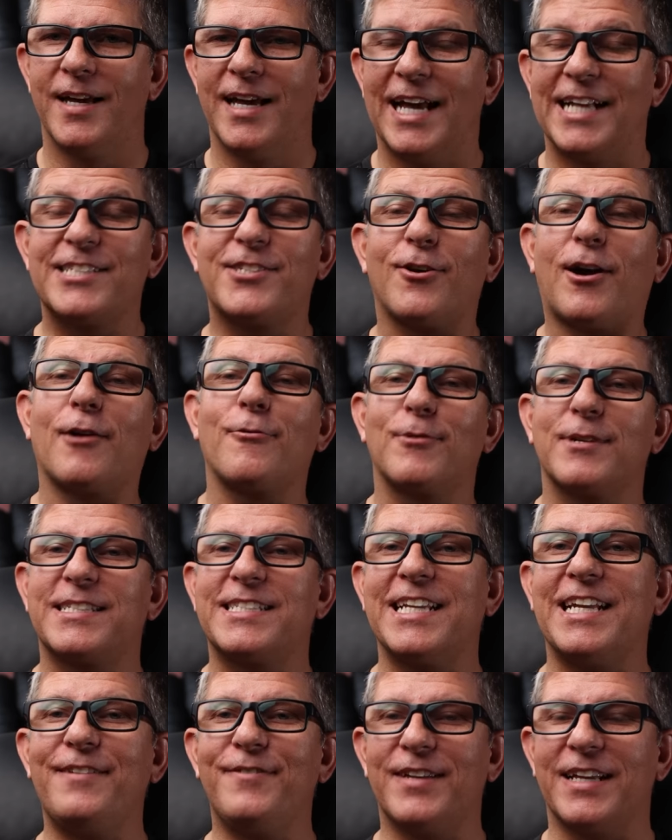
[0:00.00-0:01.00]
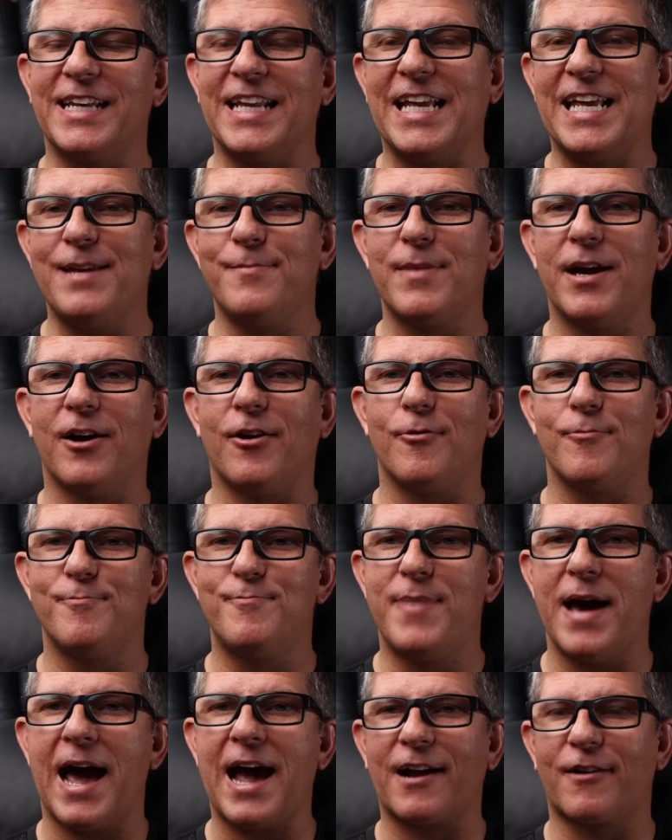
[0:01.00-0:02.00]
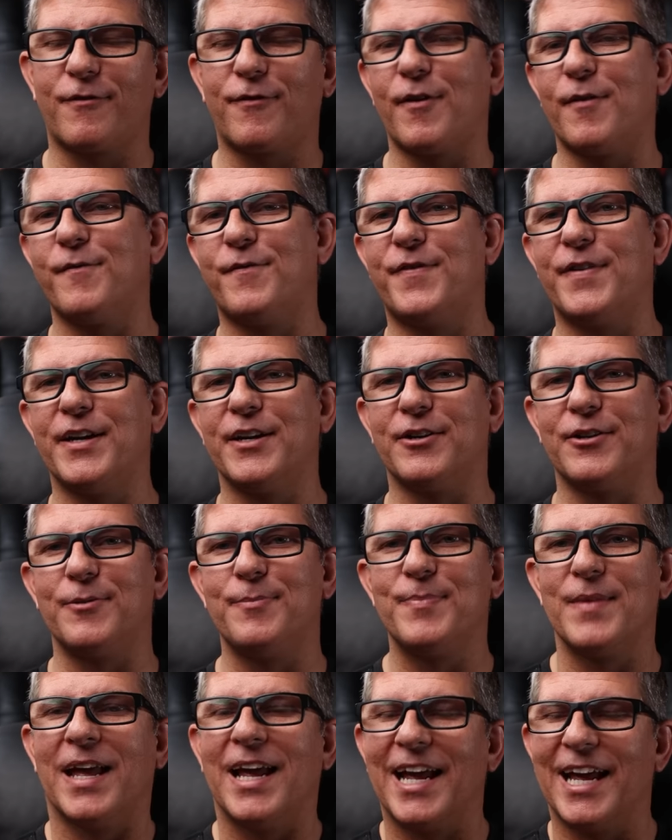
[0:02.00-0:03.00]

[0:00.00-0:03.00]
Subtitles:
And so I received an email back from Phil,